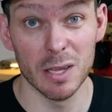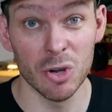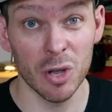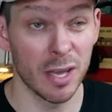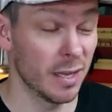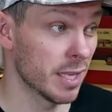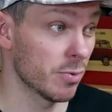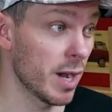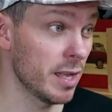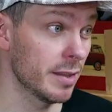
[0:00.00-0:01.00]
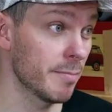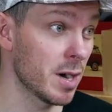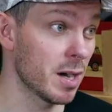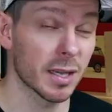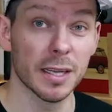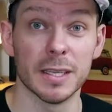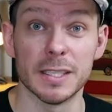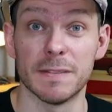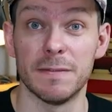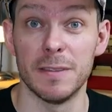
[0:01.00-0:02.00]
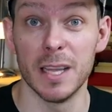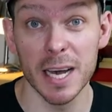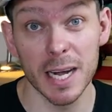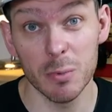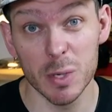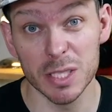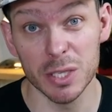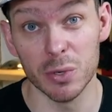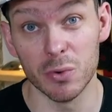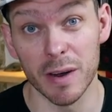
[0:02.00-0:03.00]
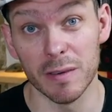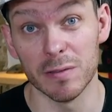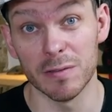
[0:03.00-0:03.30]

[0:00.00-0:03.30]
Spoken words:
long, and while the market is flooded with new gravel